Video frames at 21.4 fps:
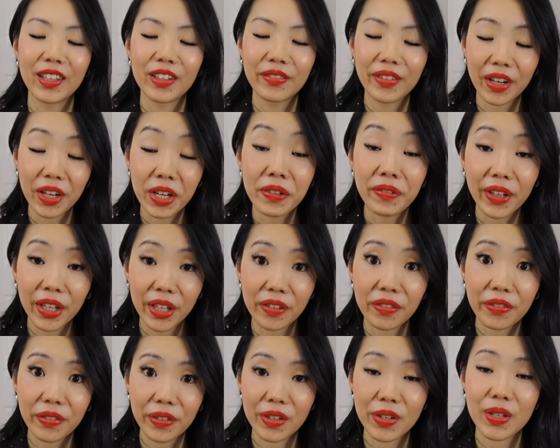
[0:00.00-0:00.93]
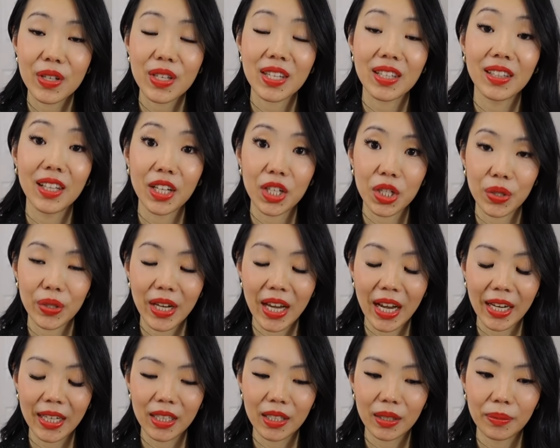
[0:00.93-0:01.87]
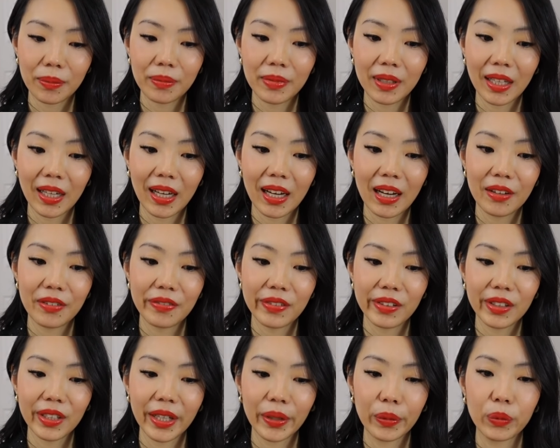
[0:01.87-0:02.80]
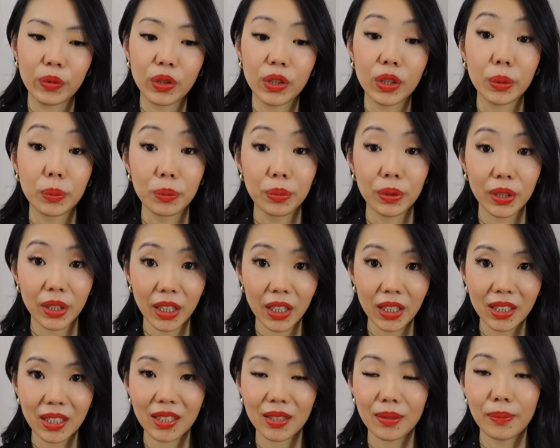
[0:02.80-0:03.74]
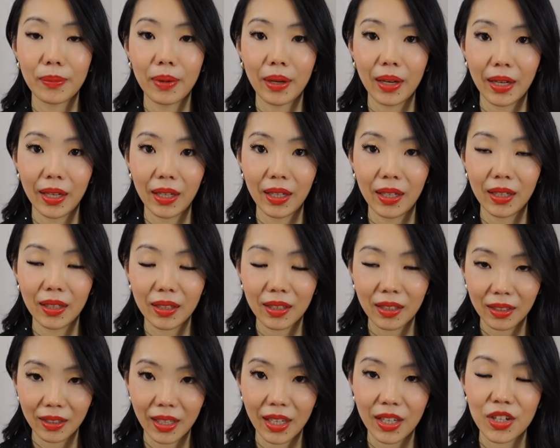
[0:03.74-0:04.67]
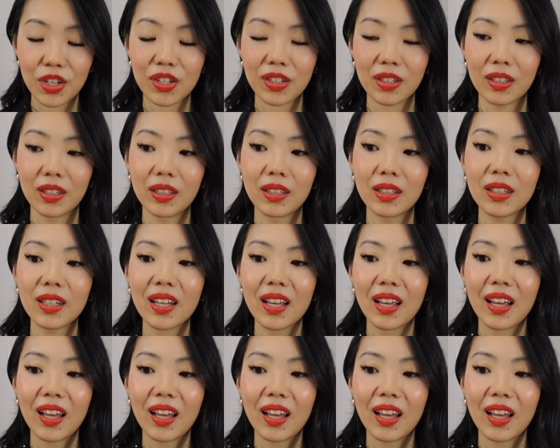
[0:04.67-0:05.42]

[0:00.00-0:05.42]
the very, very first luxury item that I feel like will complete my collection